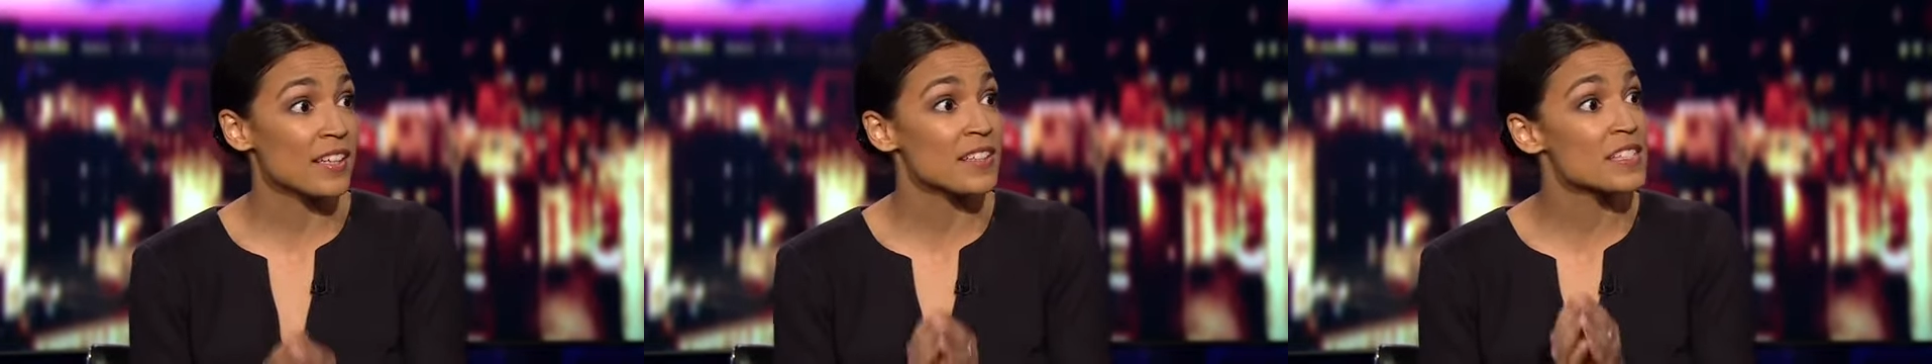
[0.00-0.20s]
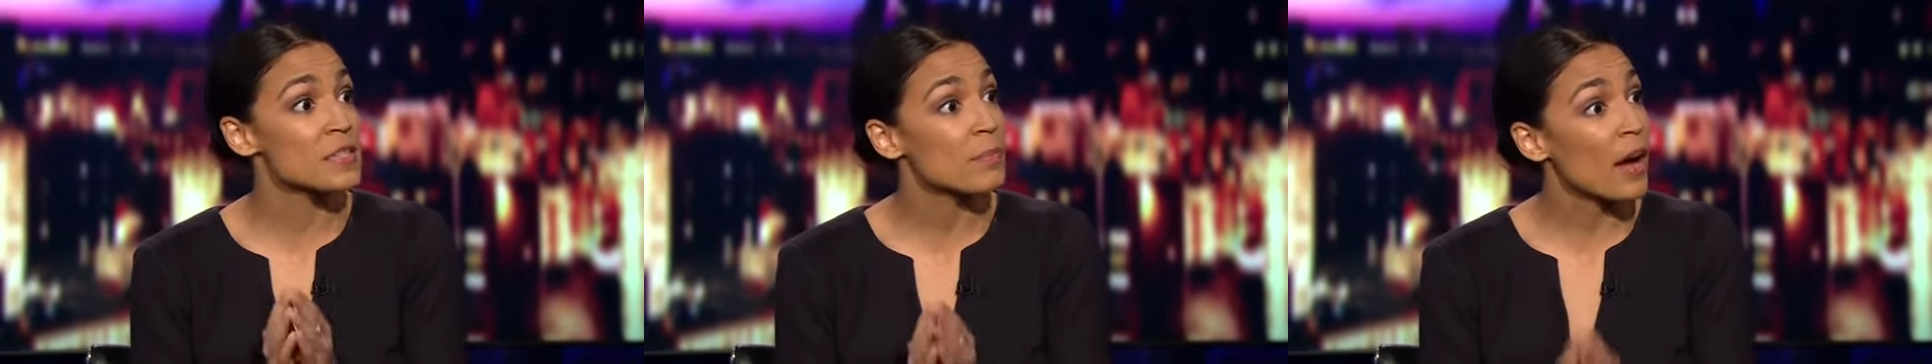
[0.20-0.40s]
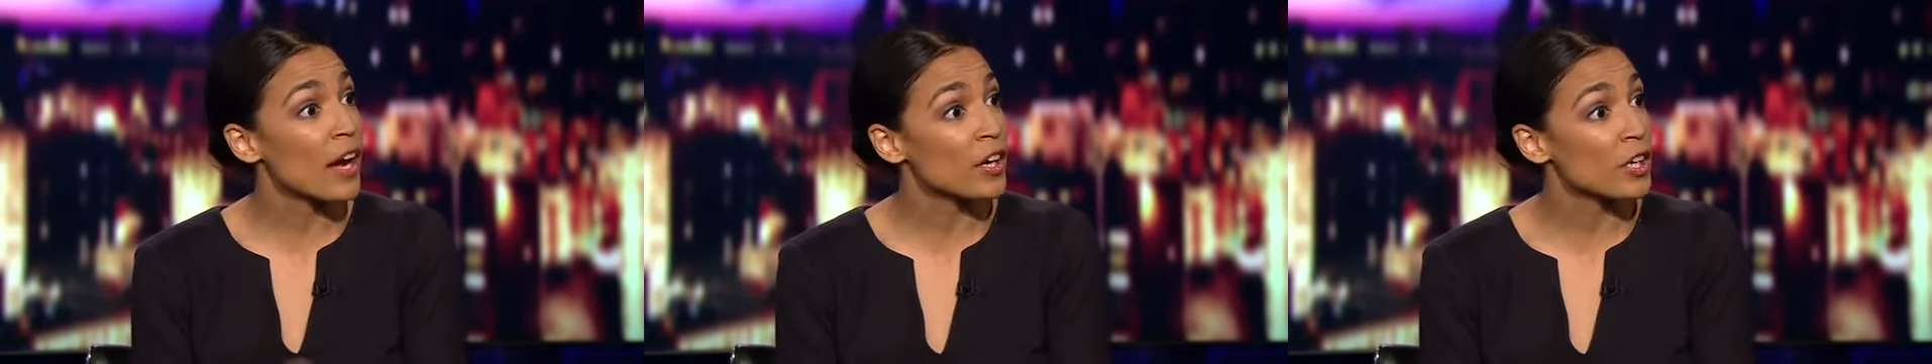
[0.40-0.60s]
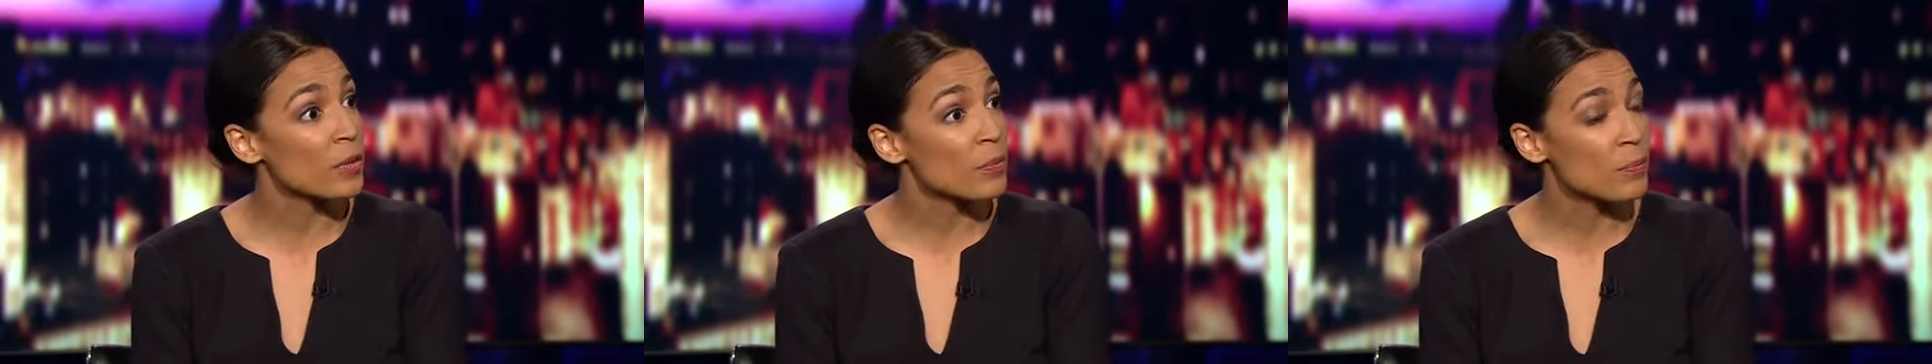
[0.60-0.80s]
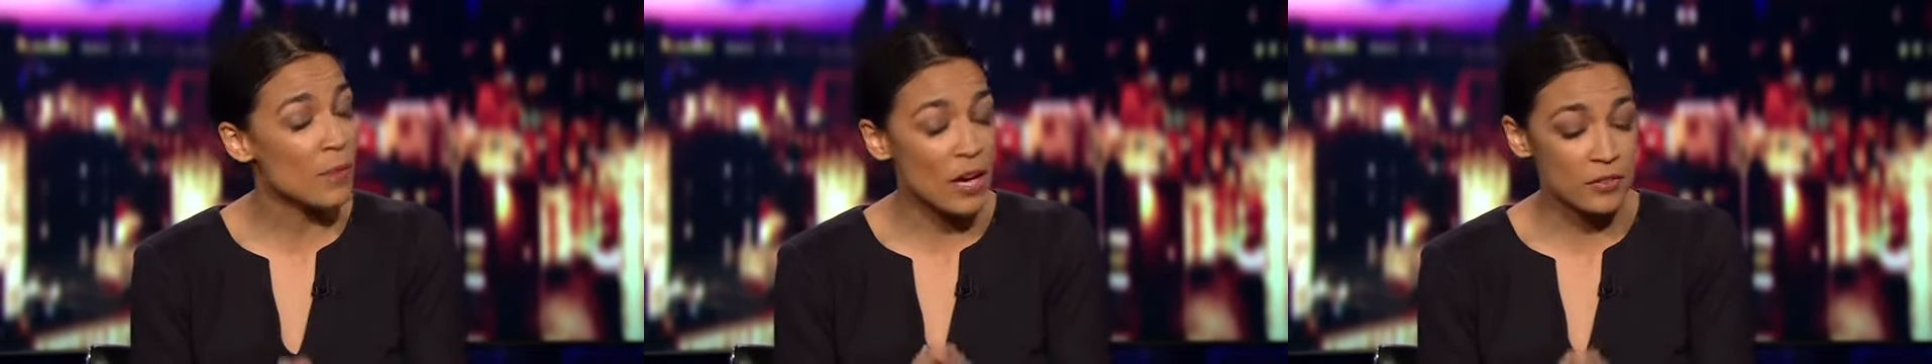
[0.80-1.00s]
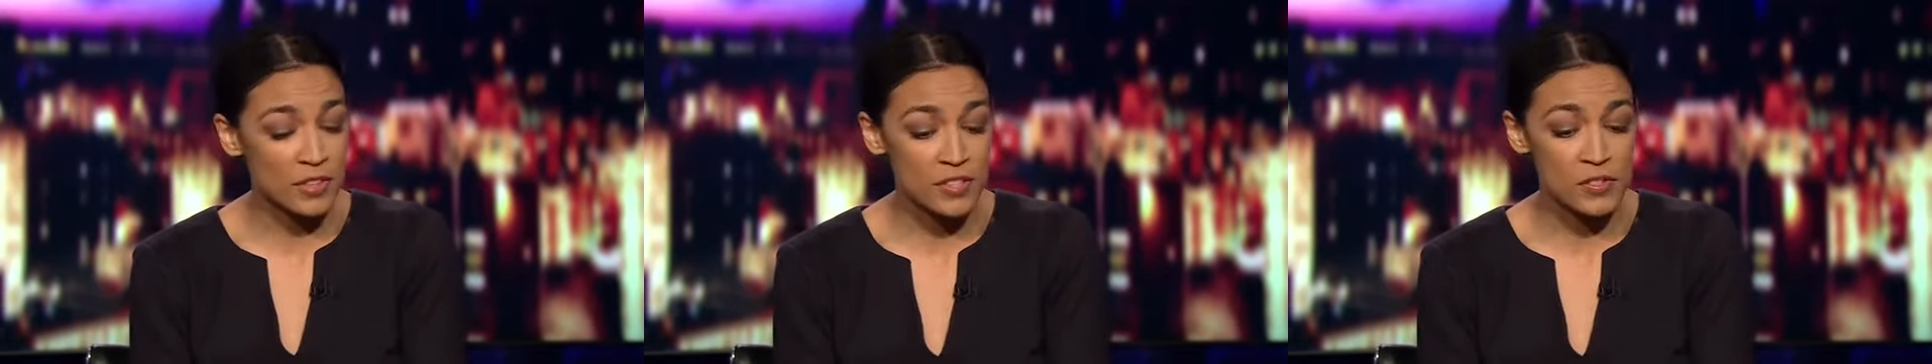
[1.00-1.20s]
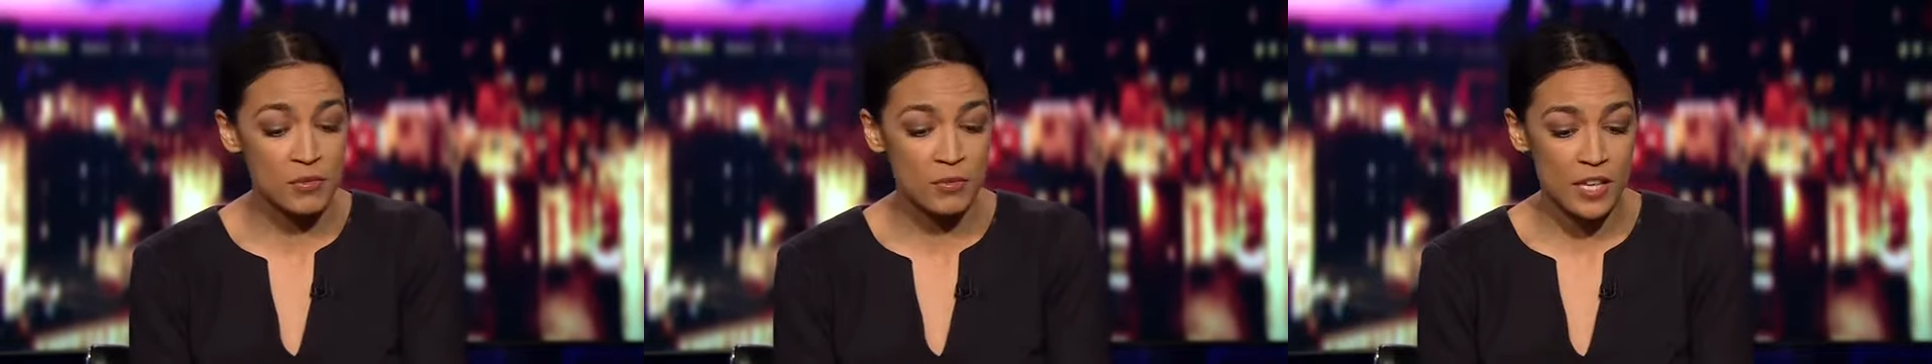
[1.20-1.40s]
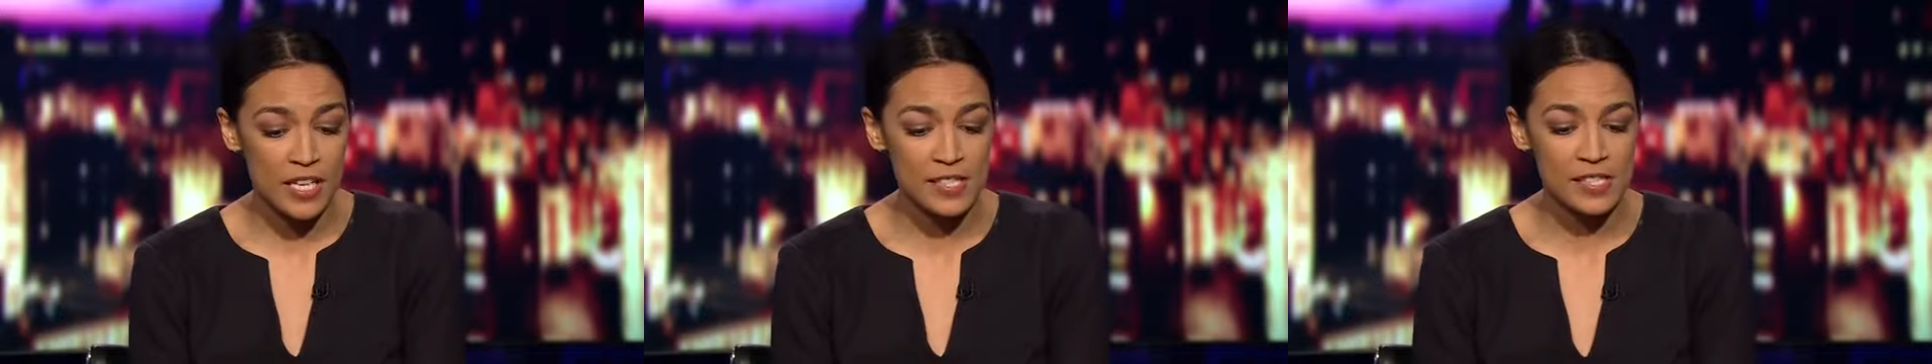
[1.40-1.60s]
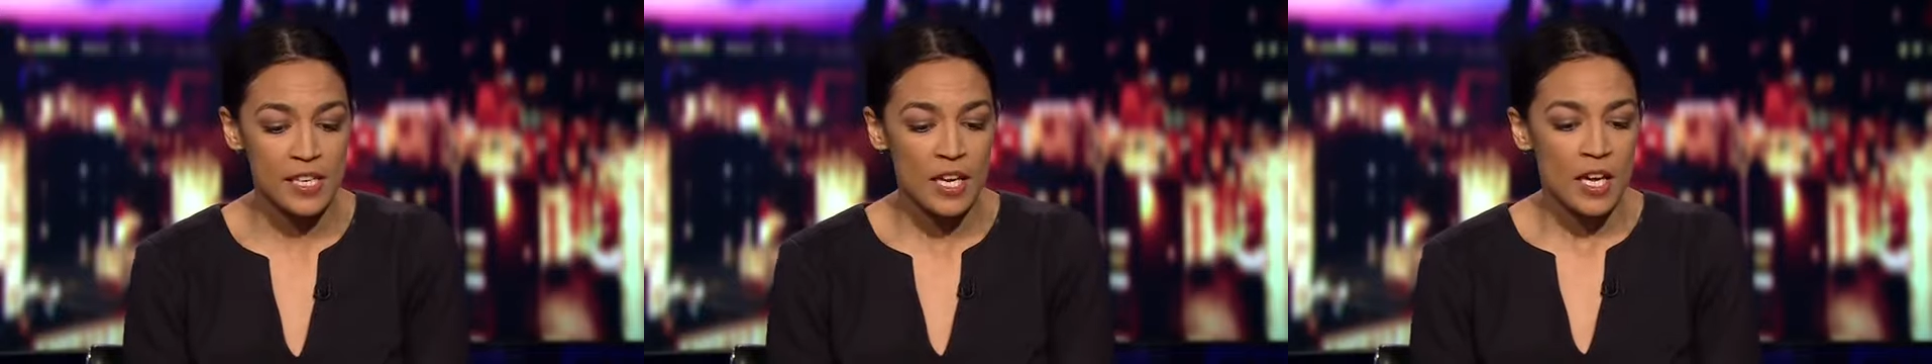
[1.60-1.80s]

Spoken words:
inspired about this race